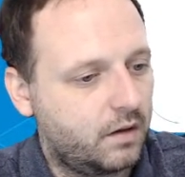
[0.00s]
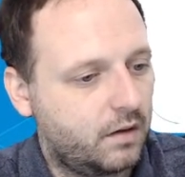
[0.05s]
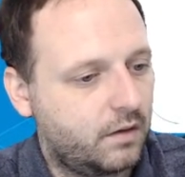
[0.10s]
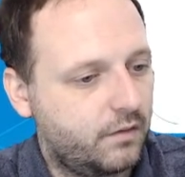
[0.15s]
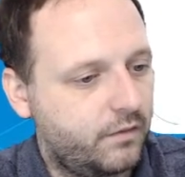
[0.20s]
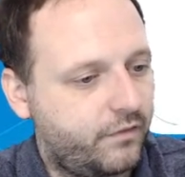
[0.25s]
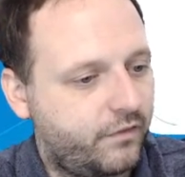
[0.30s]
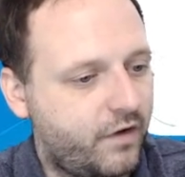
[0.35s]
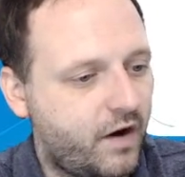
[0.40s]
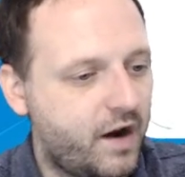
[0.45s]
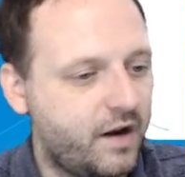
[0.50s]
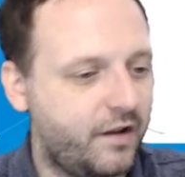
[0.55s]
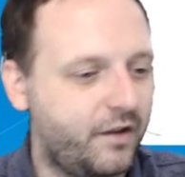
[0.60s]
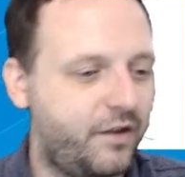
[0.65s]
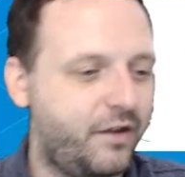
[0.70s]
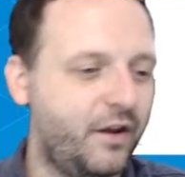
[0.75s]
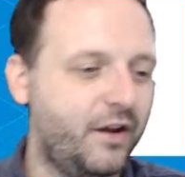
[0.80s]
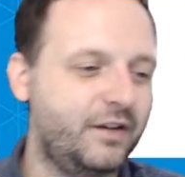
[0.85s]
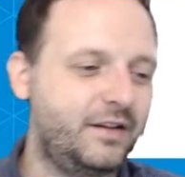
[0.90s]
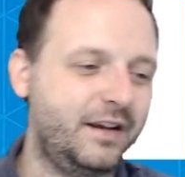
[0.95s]
Friday the
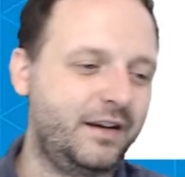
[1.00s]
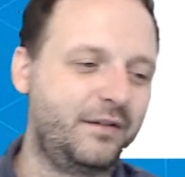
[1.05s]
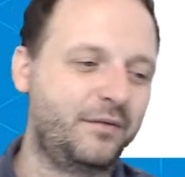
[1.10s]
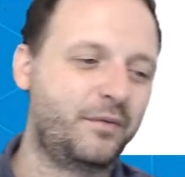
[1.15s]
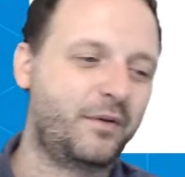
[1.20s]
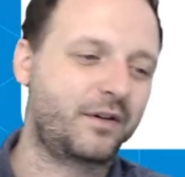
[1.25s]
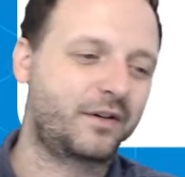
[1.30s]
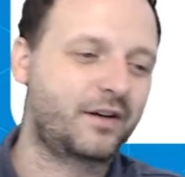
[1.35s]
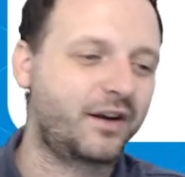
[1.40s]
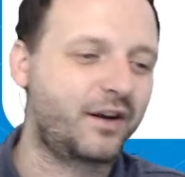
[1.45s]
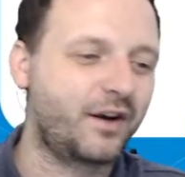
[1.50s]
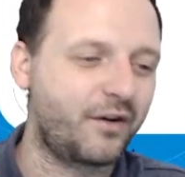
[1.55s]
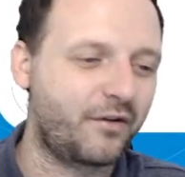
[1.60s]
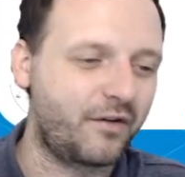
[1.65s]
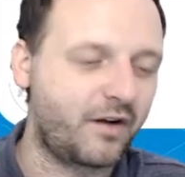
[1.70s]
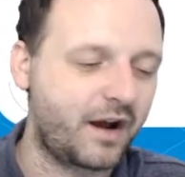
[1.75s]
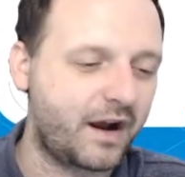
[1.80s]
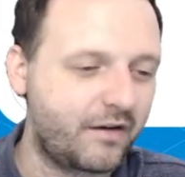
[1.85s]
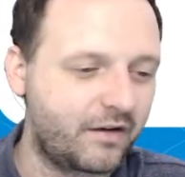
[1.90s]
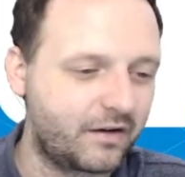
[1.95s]
13th, what could go wrong,
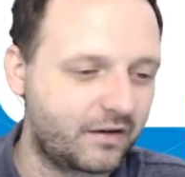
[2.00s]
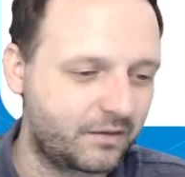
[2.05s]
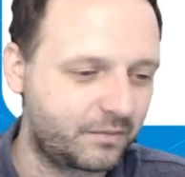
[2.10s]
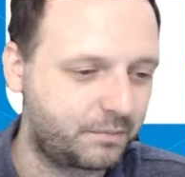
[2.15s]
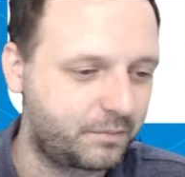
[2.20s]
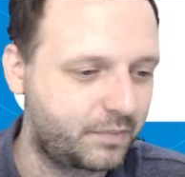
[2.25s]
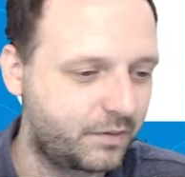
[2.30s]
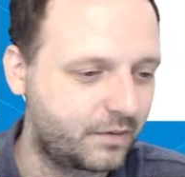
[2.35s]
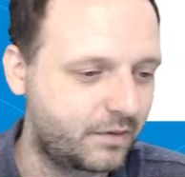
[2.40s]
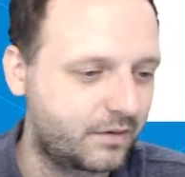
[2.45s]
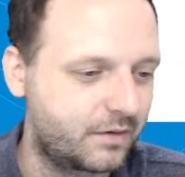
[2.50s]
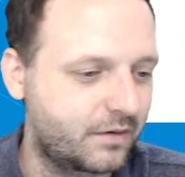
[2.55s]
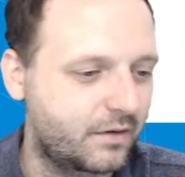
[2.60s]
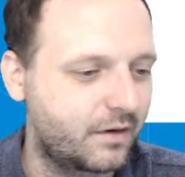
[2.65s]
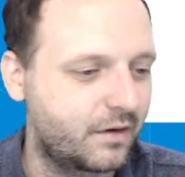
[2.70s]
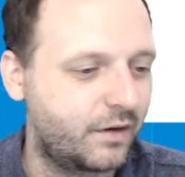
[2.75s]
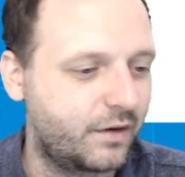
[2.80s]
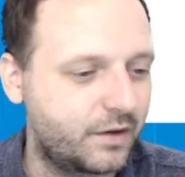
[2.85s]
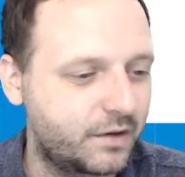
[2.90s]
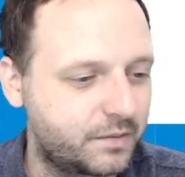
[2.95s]
Aaron?
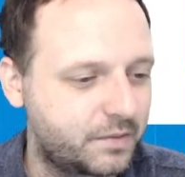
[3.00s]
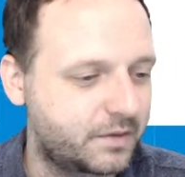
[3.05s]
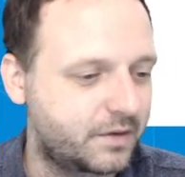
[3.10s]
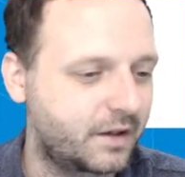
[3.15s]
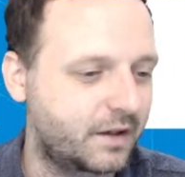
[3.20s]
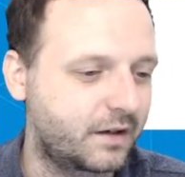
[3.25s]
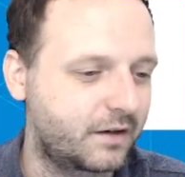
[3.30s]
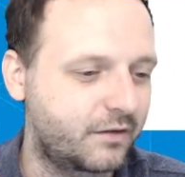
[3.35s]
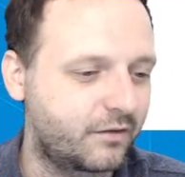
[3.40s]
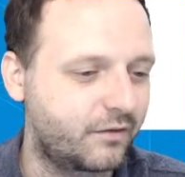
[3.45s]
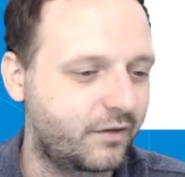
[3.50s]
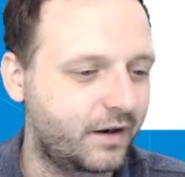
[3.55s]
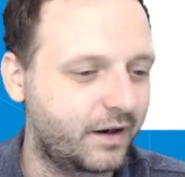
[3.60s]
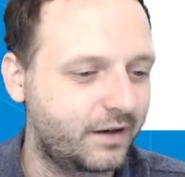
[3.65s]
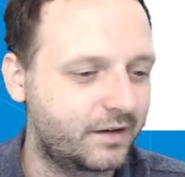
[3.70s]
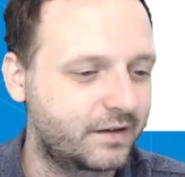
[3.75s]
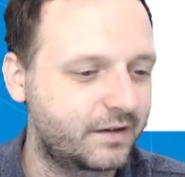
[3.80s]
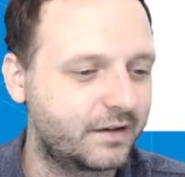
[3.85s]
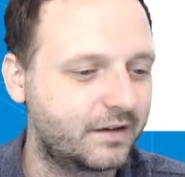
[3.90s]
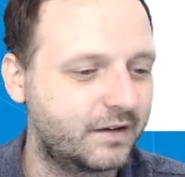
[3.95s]
100% correct.